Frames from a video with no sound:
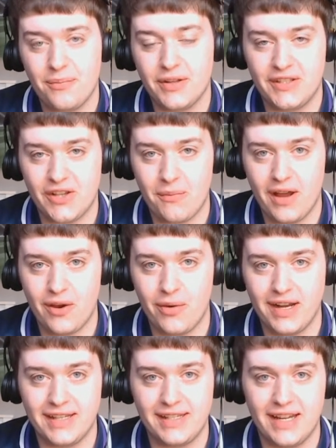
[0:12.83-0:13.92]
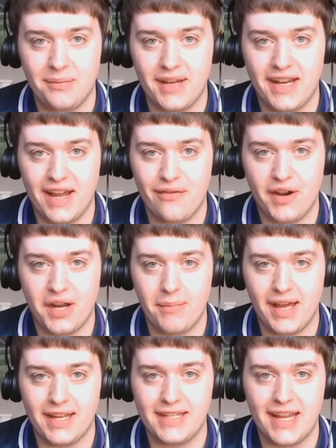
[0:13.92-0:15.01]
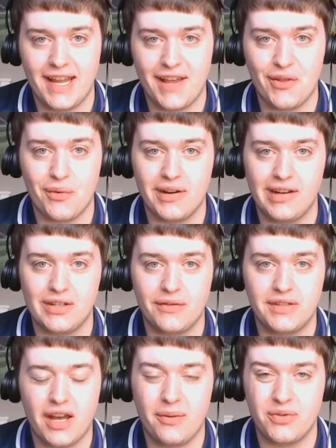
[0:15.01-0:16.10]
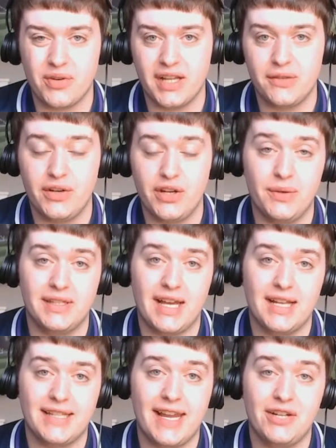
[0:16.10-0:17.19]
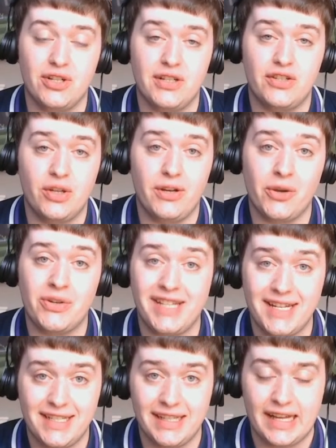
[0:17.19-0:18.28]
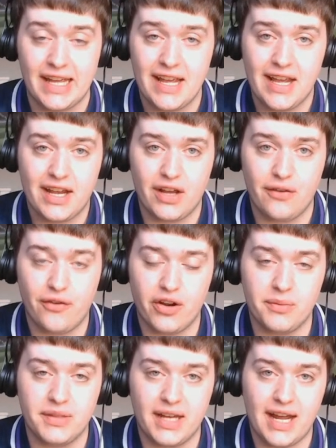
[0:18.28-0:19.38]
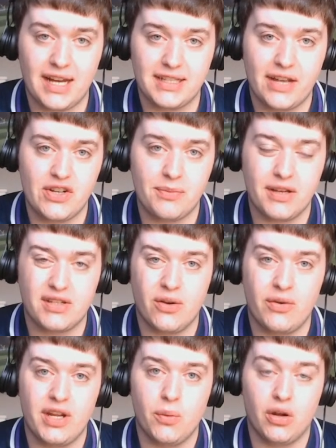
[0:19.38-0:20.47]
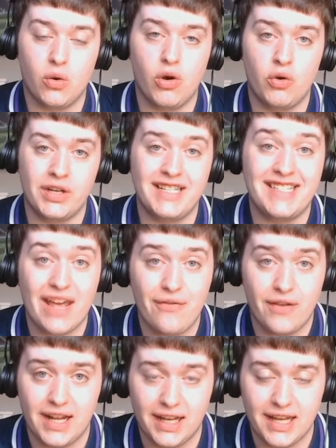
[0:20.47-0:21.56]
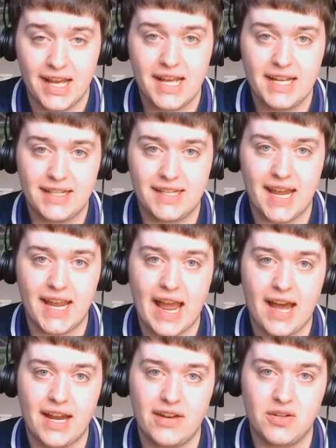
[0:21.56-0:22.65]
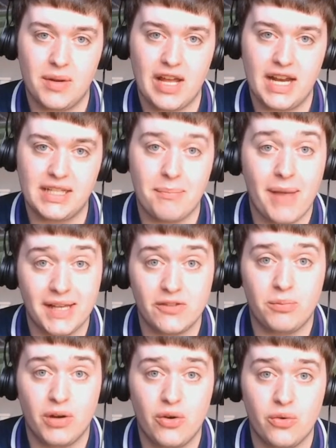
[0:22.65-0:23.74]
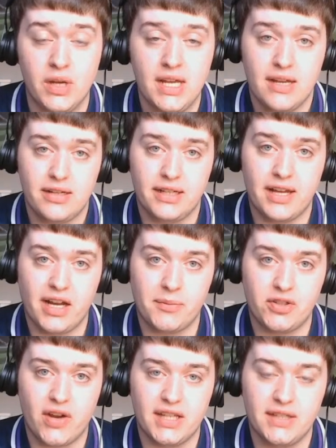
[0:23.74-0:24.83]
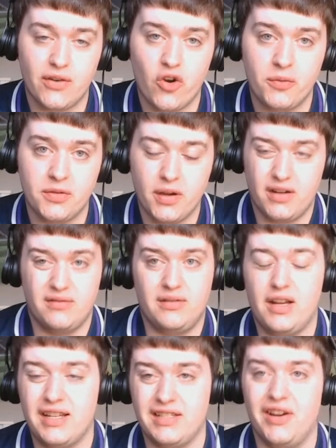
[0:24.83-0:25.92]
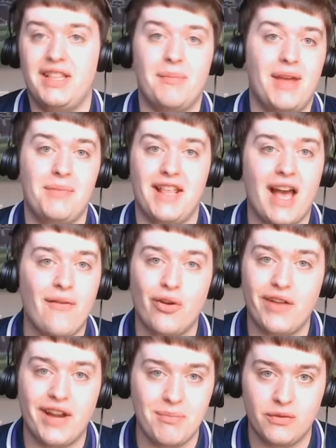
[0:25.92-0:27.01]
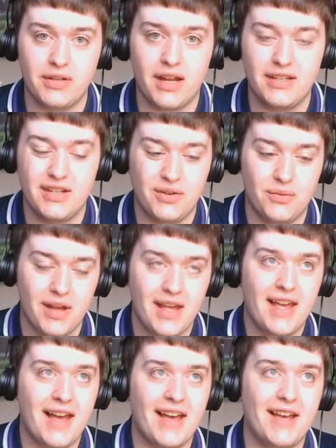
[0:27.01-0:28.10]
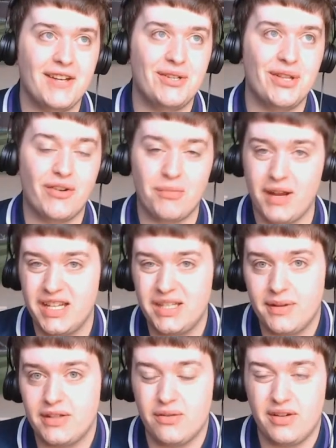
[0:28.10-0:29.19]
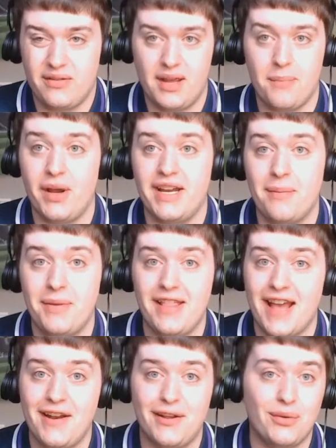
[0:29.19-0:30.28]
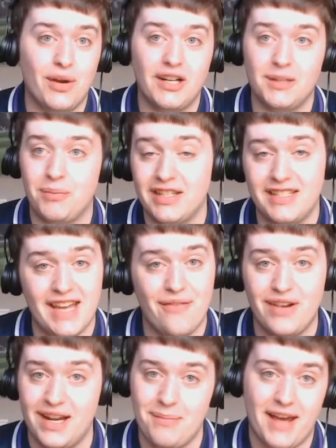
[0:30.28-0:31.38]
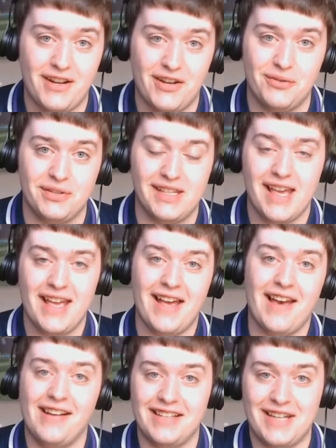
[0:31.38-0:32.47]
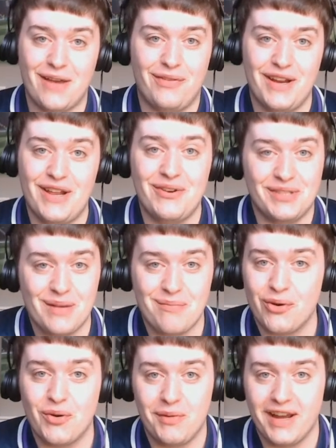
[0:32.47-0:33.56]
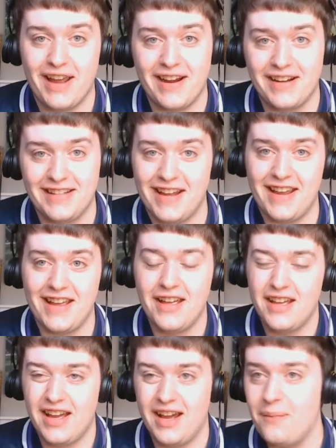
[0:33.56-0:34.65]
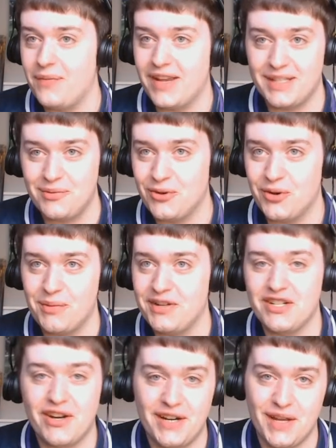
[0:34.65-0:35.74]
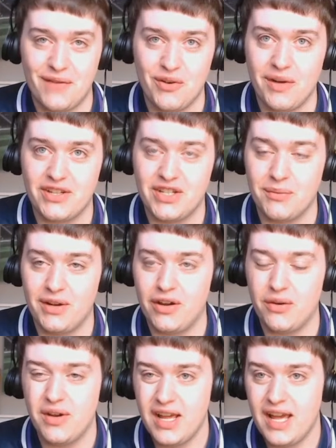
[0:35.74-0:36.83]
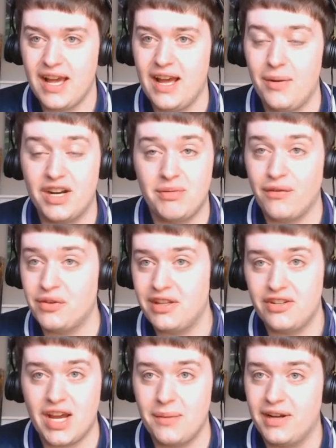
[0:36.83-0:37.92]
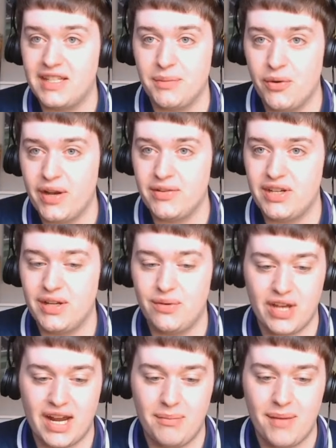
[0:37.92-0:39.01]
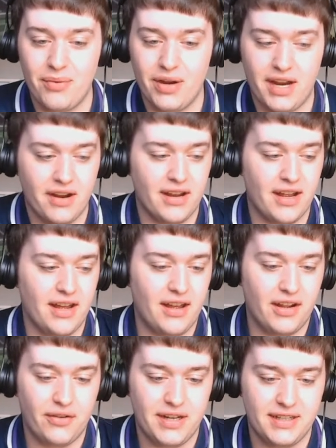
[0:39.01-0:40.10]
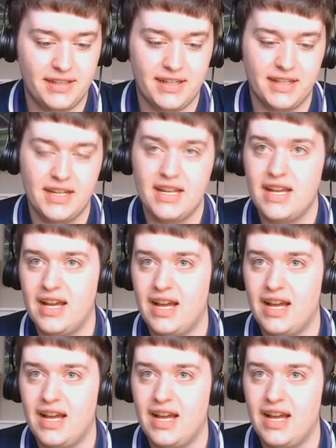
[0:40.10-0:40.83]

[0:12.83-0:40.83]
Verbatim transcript: But somehow it has still been a very bad day in the world of Tottenham transfer news, as agent Tullio Tinti confirms that Alessandro Bastoni will, quote, definitely stay at Inter Milan. It's a massive blow to Tottenham's transfer hopes. We heard last night that maybe they have already moved on to uh, to their replacement, so it, it might not be the end of the world, but it's definitely bad news. Uh, it's definitely news that broke my heart today, um, as I'm sure the majority of you watching will know. Uh, welcome everyone to the chat. We got Smokehouse Stu, channel member, in here. Uh, great to see you.